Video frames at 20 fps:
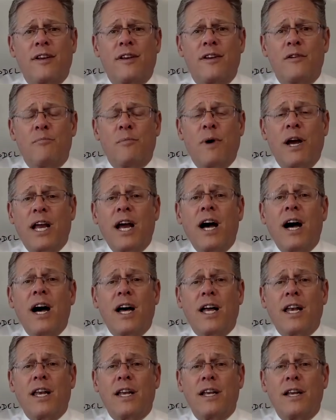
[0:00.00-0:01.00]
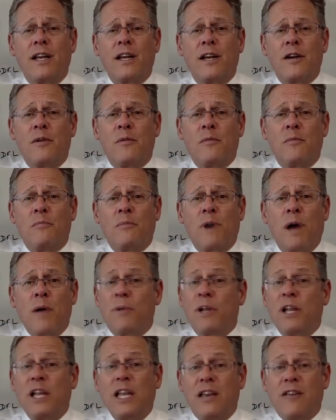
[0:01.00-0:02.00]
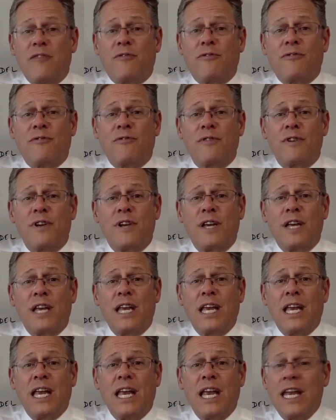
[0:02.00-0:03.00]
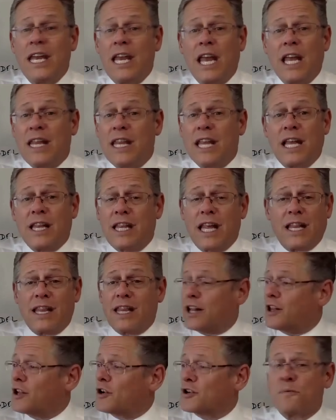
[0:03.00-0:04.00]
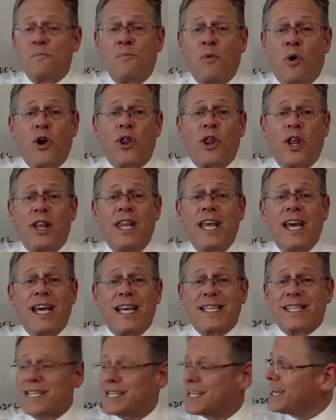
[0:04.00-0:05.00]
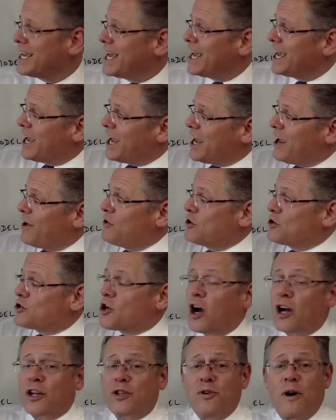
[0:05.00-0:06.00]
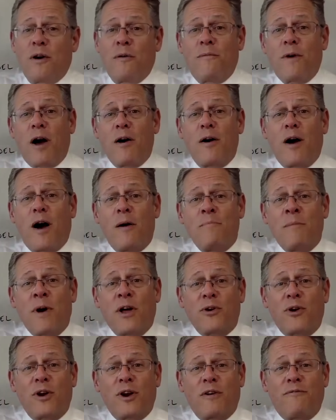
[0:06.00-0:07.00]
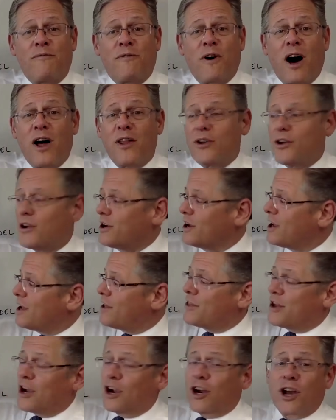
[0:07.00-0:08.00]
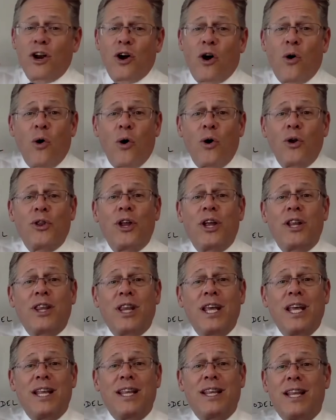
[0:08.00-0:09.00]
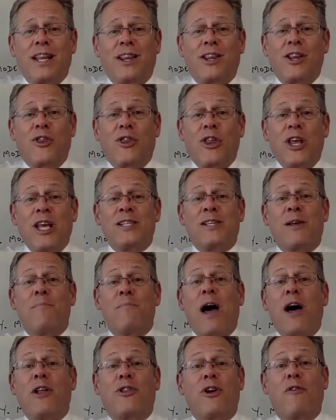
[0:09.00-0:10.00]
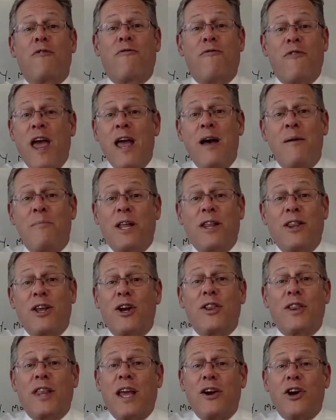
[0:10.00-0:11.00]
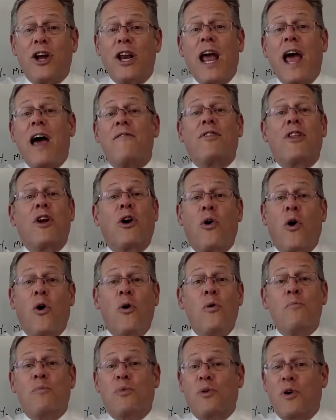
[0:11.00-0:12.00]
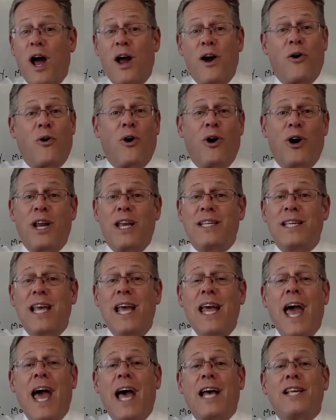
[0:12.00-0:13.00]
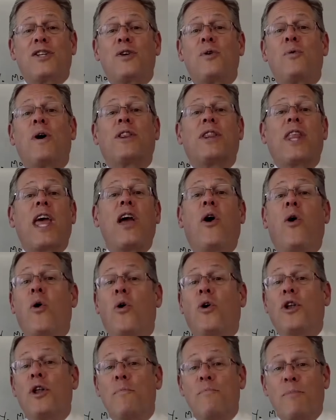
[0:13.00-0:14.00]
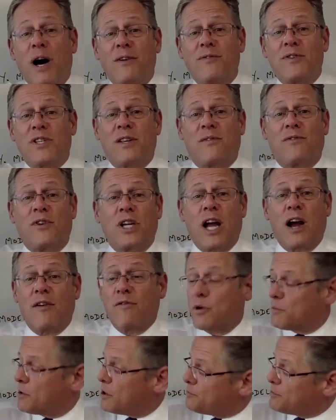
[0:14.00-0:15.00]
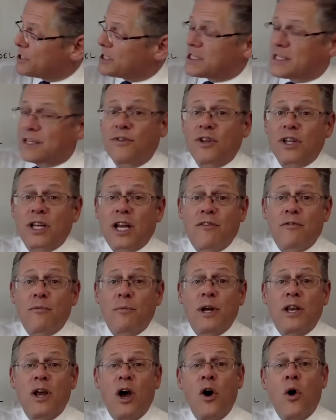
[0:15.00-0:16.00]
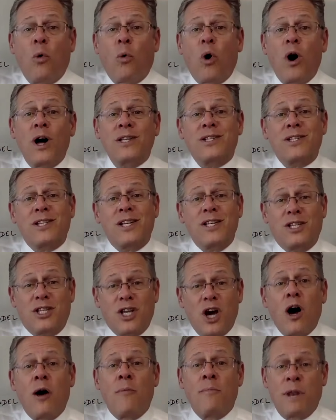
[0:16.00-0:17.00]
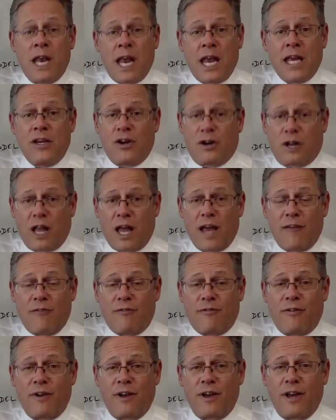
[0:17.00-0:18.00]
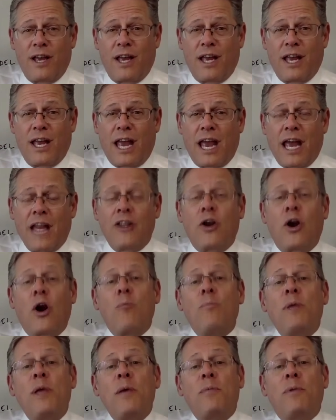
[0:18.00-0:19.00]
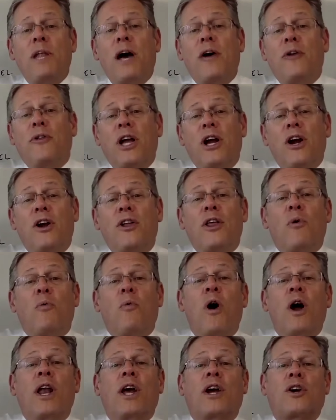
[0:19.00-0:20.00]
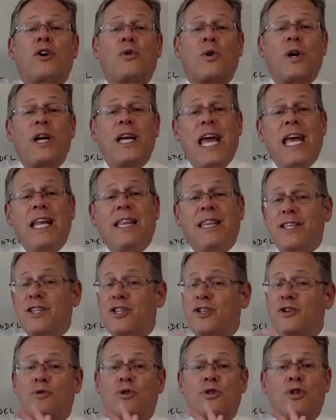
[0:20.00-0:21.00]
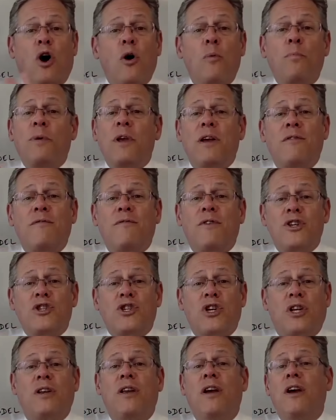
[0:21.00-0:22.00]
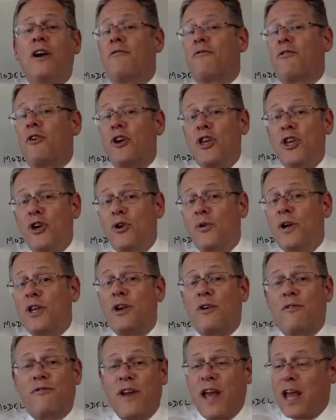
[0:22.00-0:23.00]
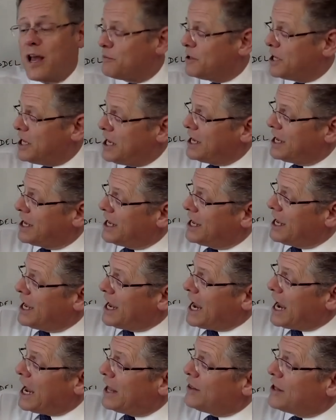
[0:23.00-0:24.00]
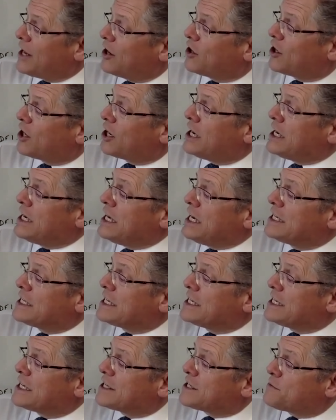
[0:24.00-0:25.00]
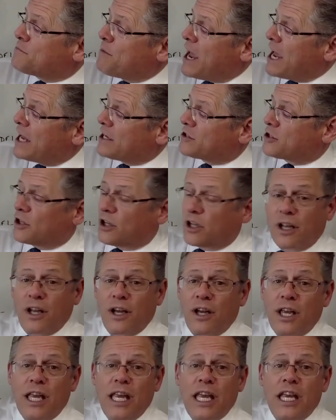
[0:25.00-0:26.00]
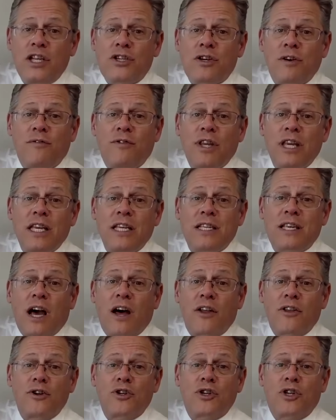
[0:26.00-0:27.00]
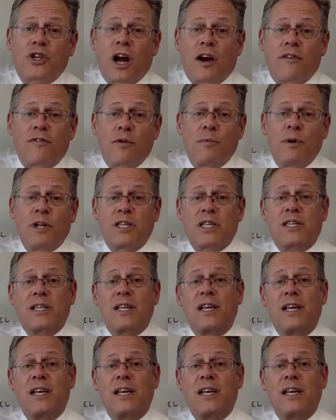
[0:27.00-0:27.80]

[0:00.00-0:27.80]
my God, my belief that there's more than this. If you talk to a mother and a father, they're going to hold the things about their family. They're going to have their own priorities as to what they hold above civil government. But civil government wants to dominate your life. And there are people out there that want to create this utopian vision for you and your family, and they're going to need to dismantle each of these other governments,